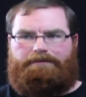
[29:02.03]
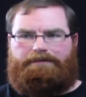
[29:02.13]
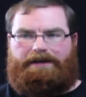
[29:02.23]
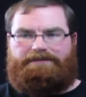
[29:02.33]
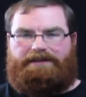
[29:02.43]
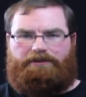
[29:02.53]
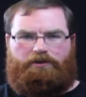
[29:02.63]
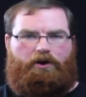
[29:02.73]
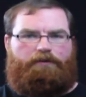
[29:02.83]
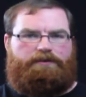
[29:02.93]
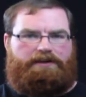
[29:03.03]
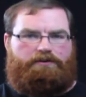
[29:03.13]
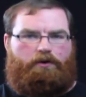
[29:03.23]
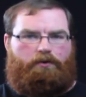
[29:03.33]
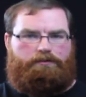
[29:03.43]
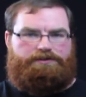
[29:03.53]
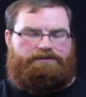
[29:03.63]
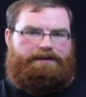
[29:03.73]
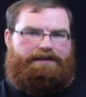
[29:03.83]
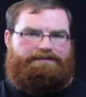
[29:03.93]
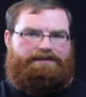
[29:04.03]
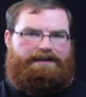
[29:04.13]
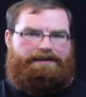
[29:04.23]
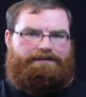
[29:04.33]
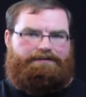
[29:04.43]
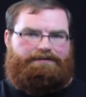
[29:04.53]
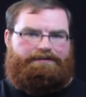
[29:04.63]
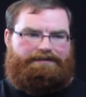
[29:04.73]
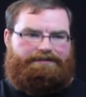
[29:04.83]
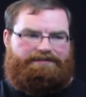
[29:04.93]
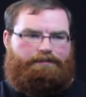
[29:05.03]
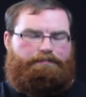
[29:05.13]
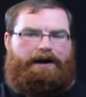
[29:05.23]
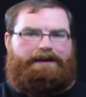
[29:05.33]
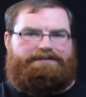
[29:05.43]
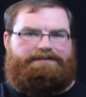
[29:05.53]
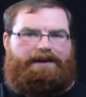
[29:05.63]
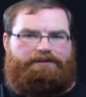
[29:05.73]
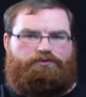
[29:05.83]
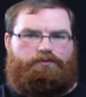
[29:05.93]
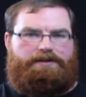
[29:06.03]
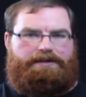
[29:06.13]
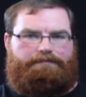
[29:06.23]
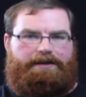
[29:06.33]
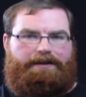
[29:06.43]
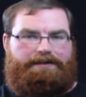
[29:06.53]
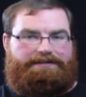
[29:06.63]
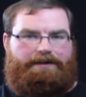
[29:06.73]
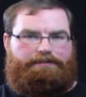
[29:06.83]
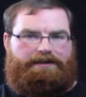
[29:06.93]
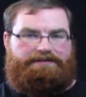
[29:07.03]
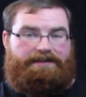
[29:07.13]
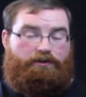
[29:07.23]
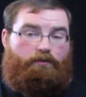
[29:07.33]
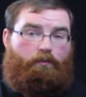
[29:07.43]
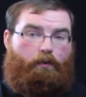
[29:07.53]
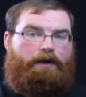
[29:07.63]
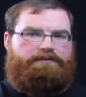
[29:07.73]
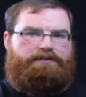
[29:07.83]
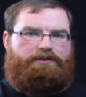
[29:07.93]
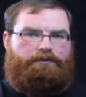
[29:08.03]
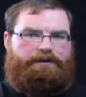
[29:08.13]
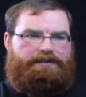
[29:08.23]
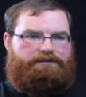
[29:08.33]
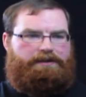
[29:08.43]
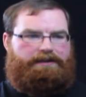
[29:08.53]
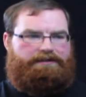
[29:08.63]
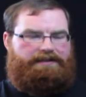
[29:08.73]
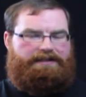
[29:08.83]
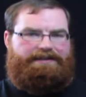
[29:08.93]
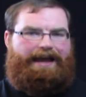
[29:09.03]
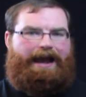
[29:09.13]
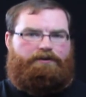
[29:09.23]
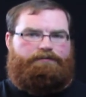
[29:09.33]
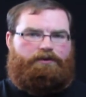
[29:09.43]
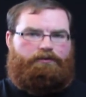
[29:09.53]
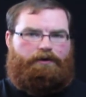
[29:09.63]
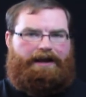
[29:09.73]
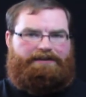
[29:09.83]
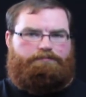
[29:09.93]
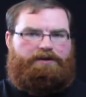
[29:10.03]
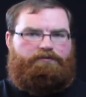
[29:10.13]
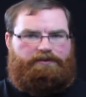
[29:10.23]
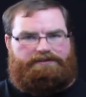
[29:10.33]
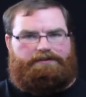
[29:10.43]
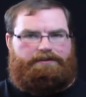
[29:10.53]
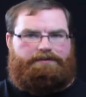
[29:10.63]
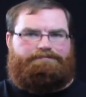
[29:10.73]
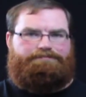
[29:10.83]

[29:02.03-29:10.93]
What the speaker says: That is a lofty goal. Just because that's a pie-in-the-sky dream. That's not because they don't want to do it, it's because it's out of their grasp physically.